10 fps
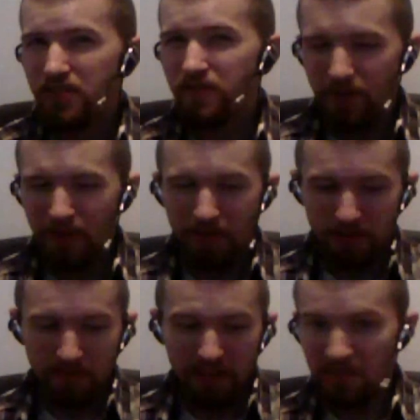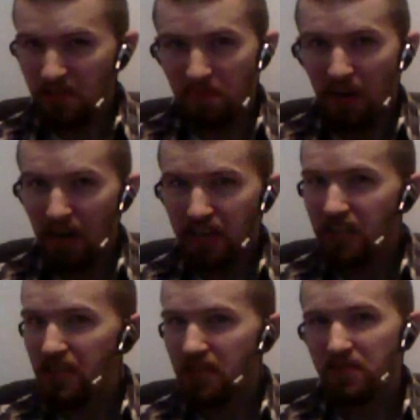"You've pretty much wrecked this
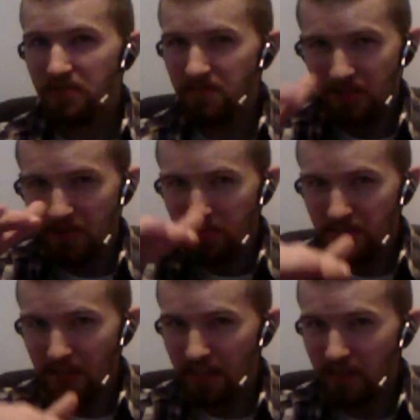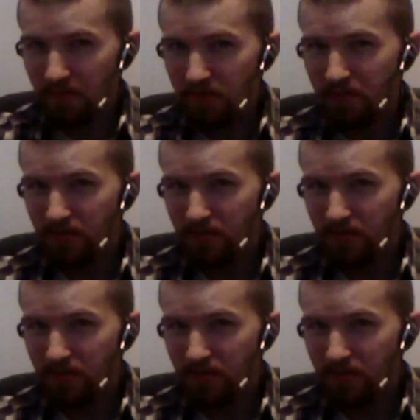body." It goes down.